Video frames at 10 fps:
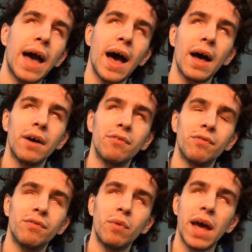we
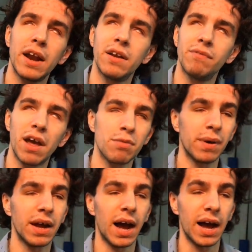have we had an
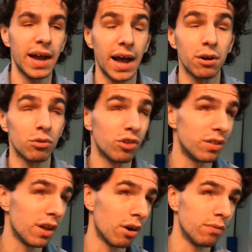investment guy. I don't
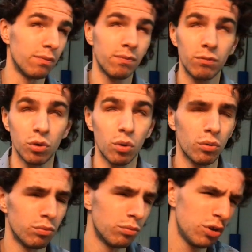sit there and
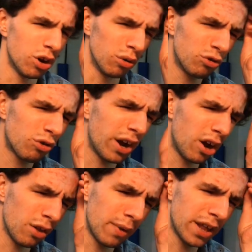do you know trade
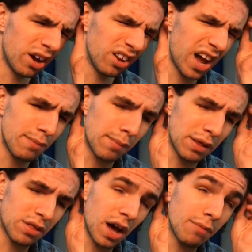all the money online by
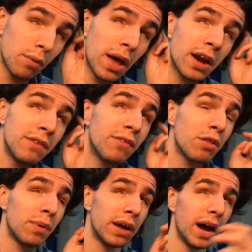myself, but we had an
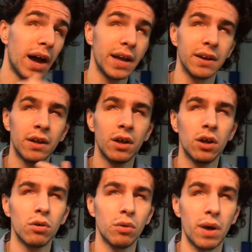investment guy, and
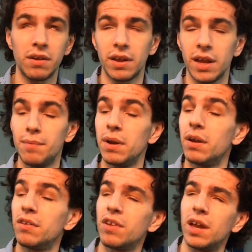we went to him
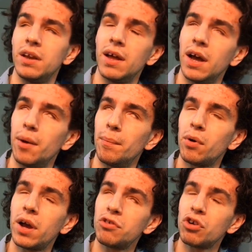and I said,
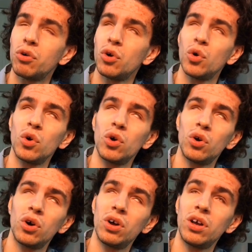um, okay, so
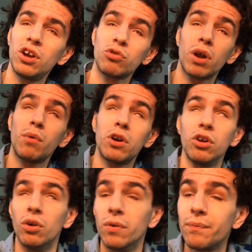here's what I
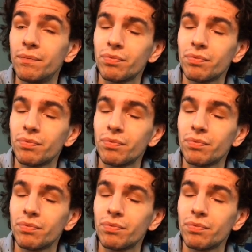want to do.